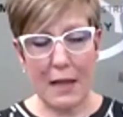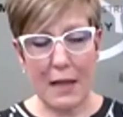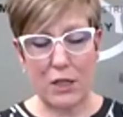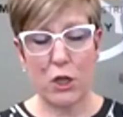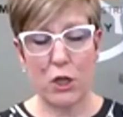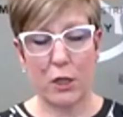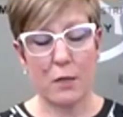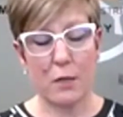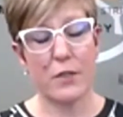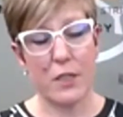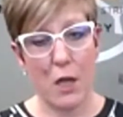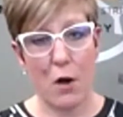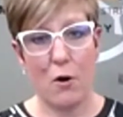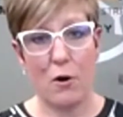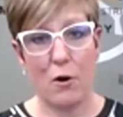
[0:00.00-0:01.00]
that sugar.
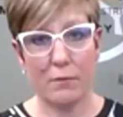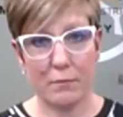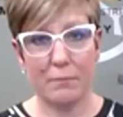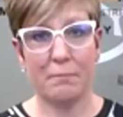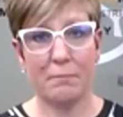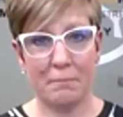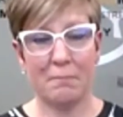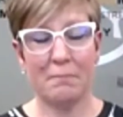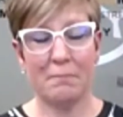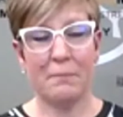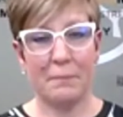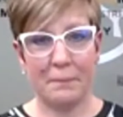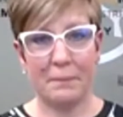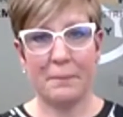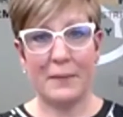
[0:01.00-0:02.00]
So
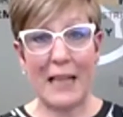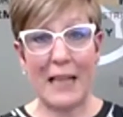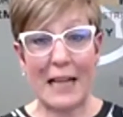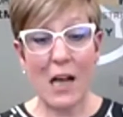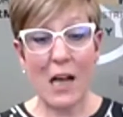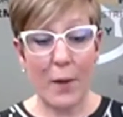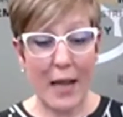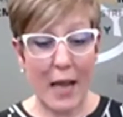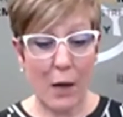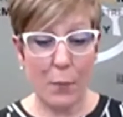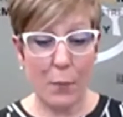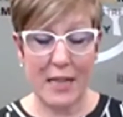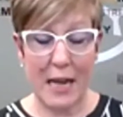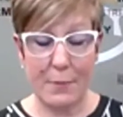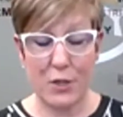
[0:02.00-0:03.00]
that's how we
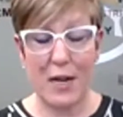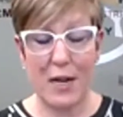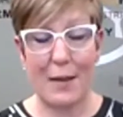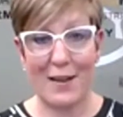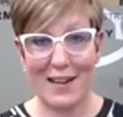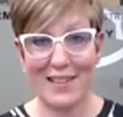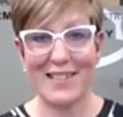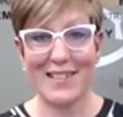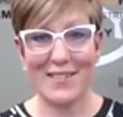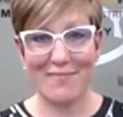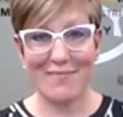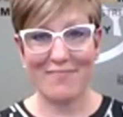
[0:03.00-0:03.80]
help with type 2 diabetes.